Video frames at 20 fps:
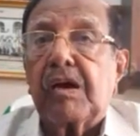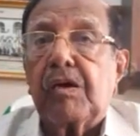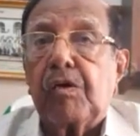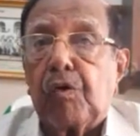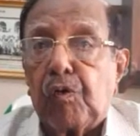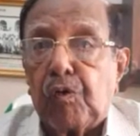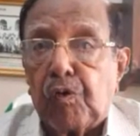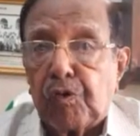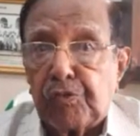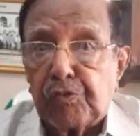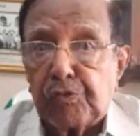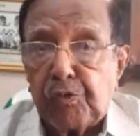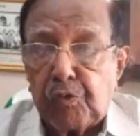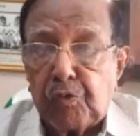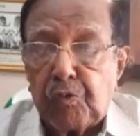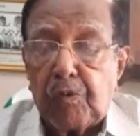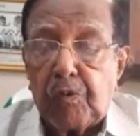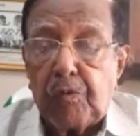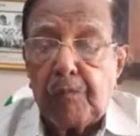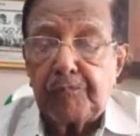
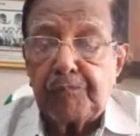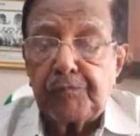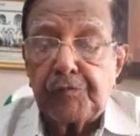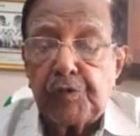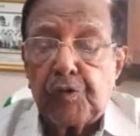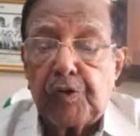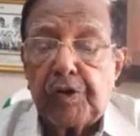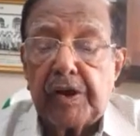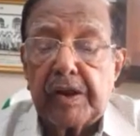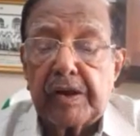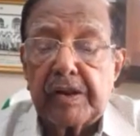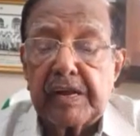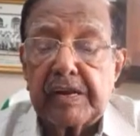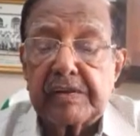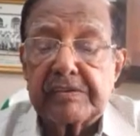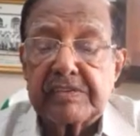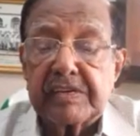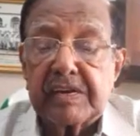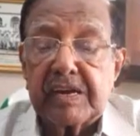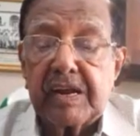Although you can
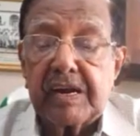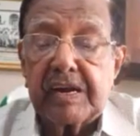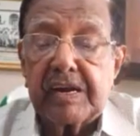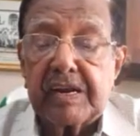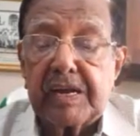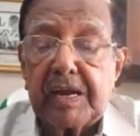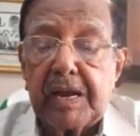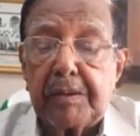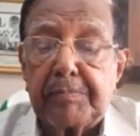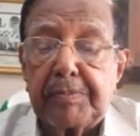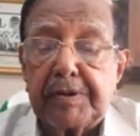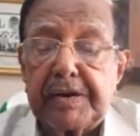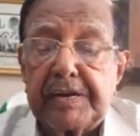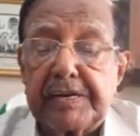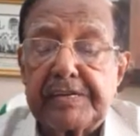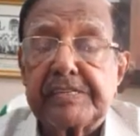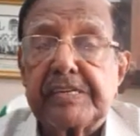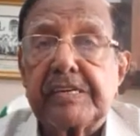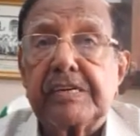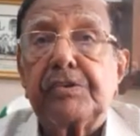get secondary
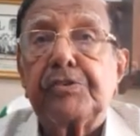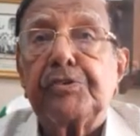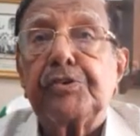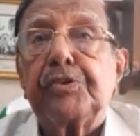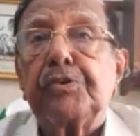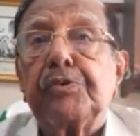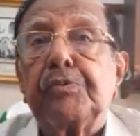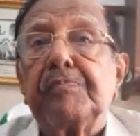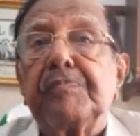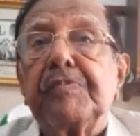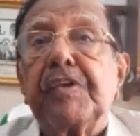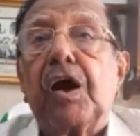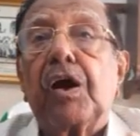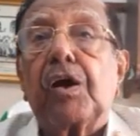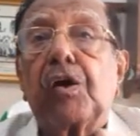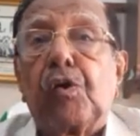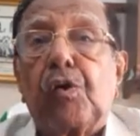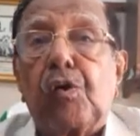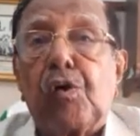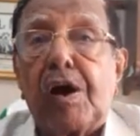hypertension due to
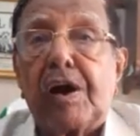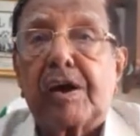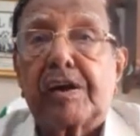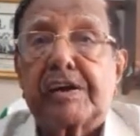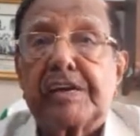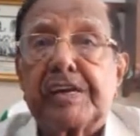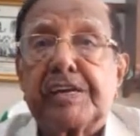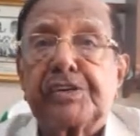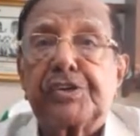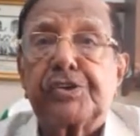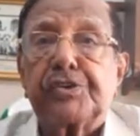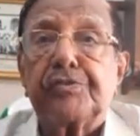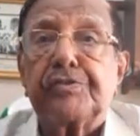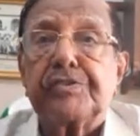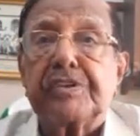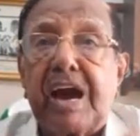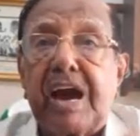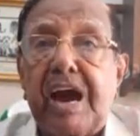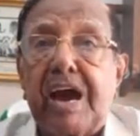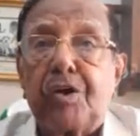coarctation of
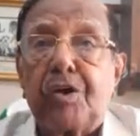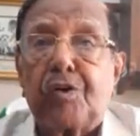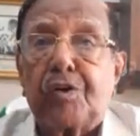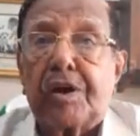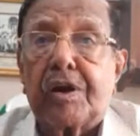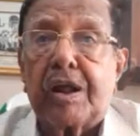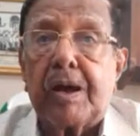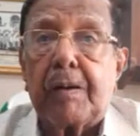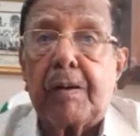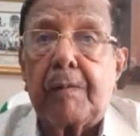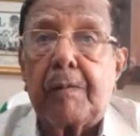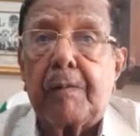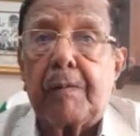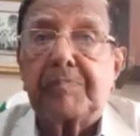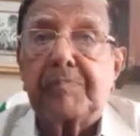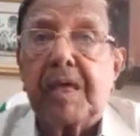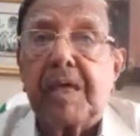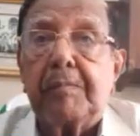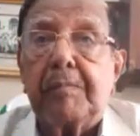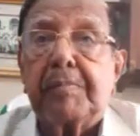the aorta.
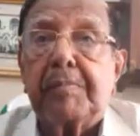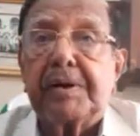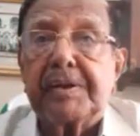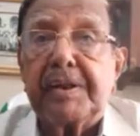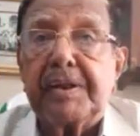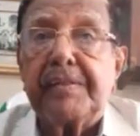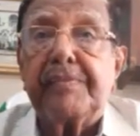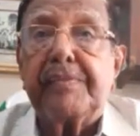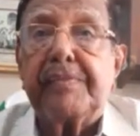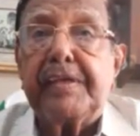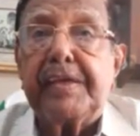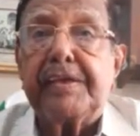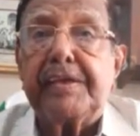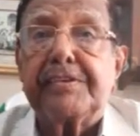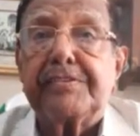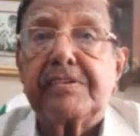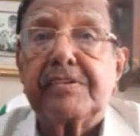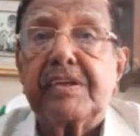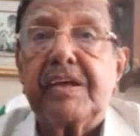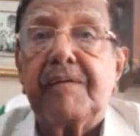But in
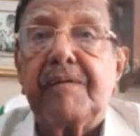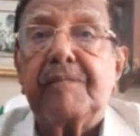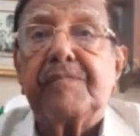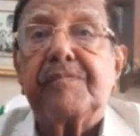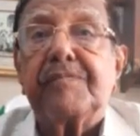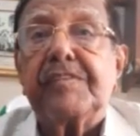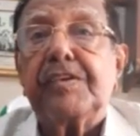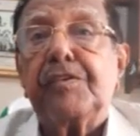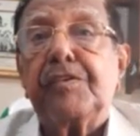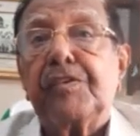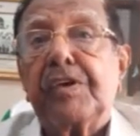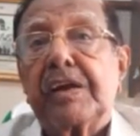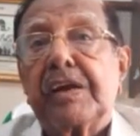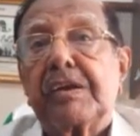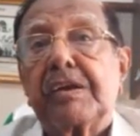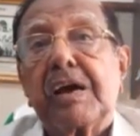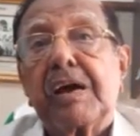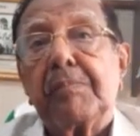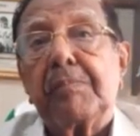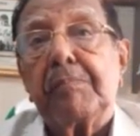this, you
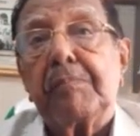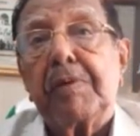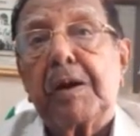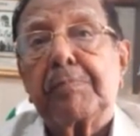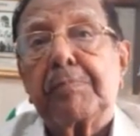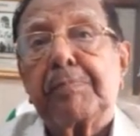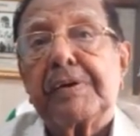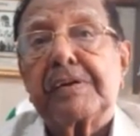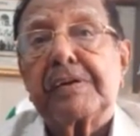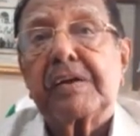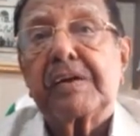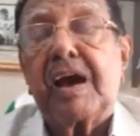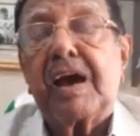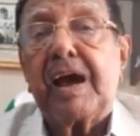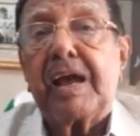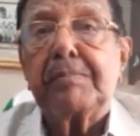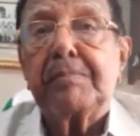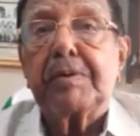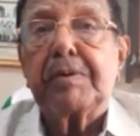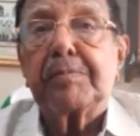get blood pressure,
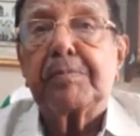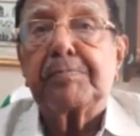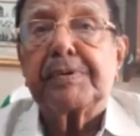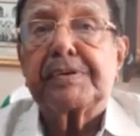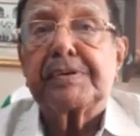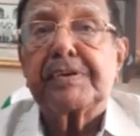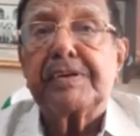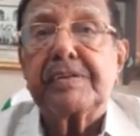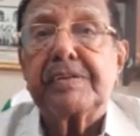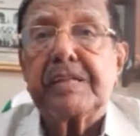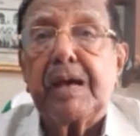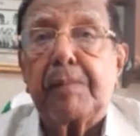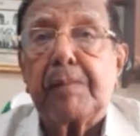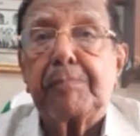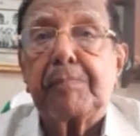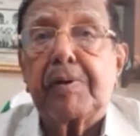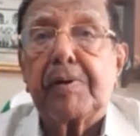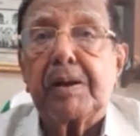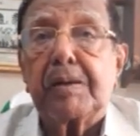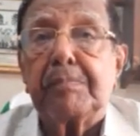high blood pressure in the
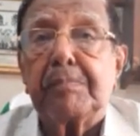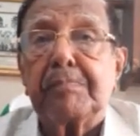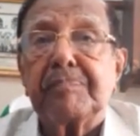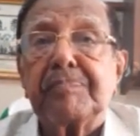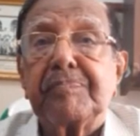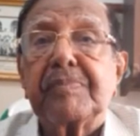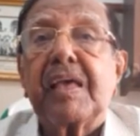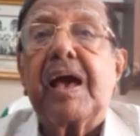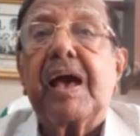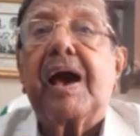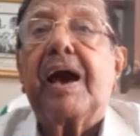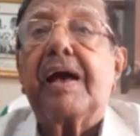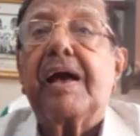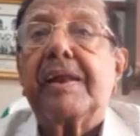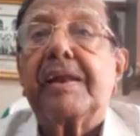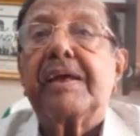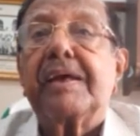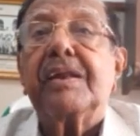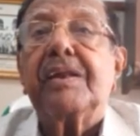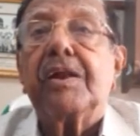upper limb
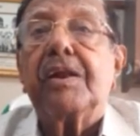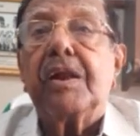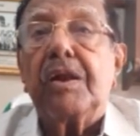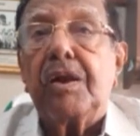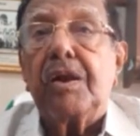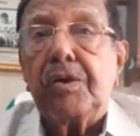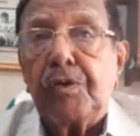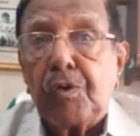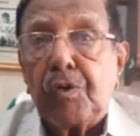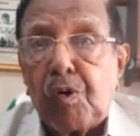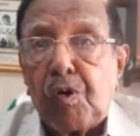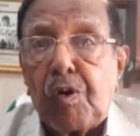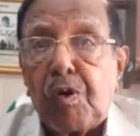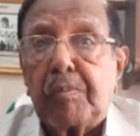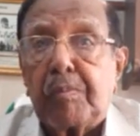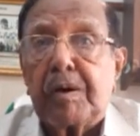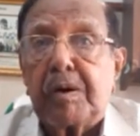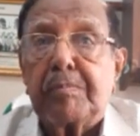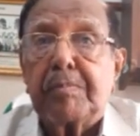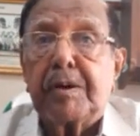and
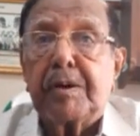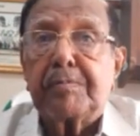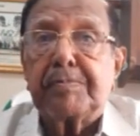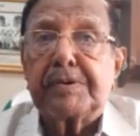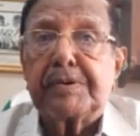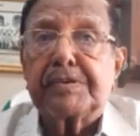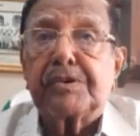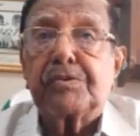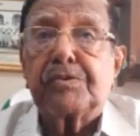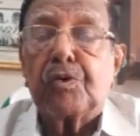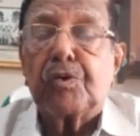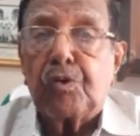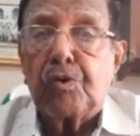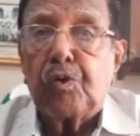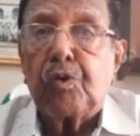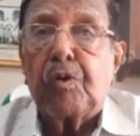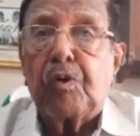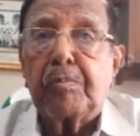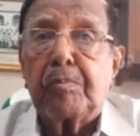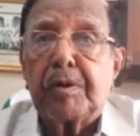normal blood pressure or
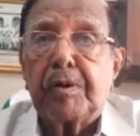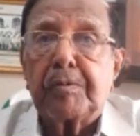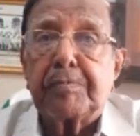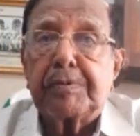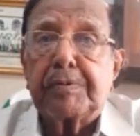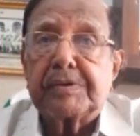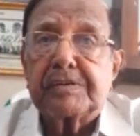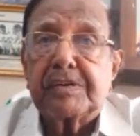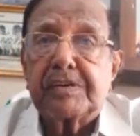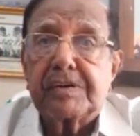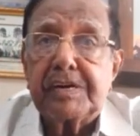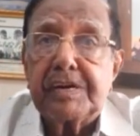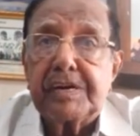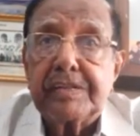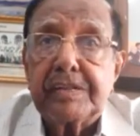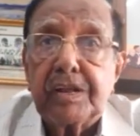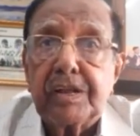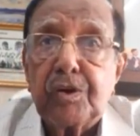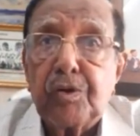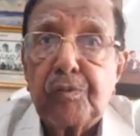low blood pressure
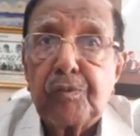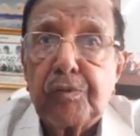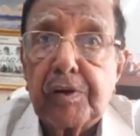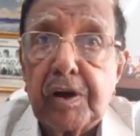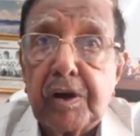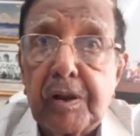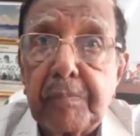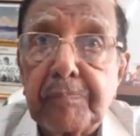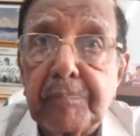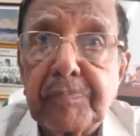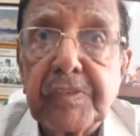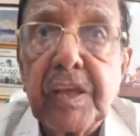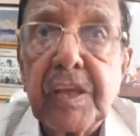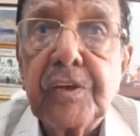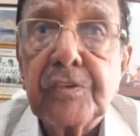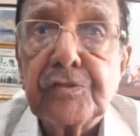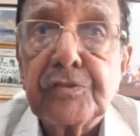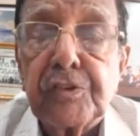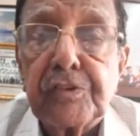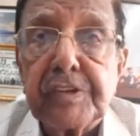in the lower limb.
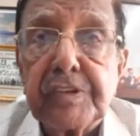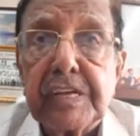So